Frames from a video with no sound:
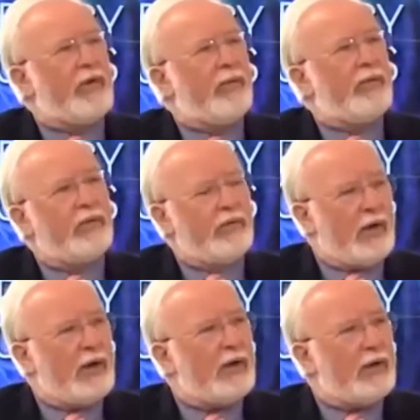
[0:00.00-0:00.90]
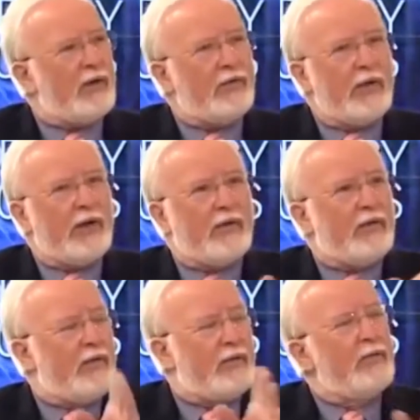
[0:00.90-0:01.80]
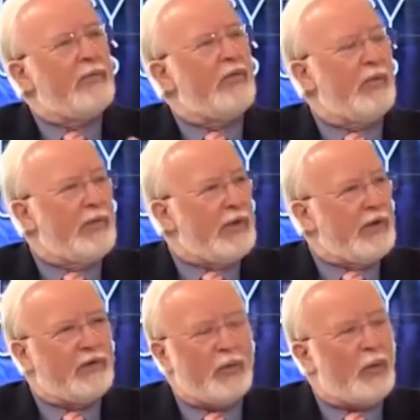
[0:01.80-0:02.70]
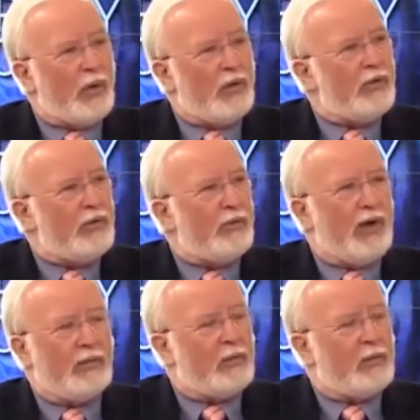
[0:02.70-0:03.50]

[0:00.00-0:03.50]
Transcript: for example, to try to understand the Mideast wars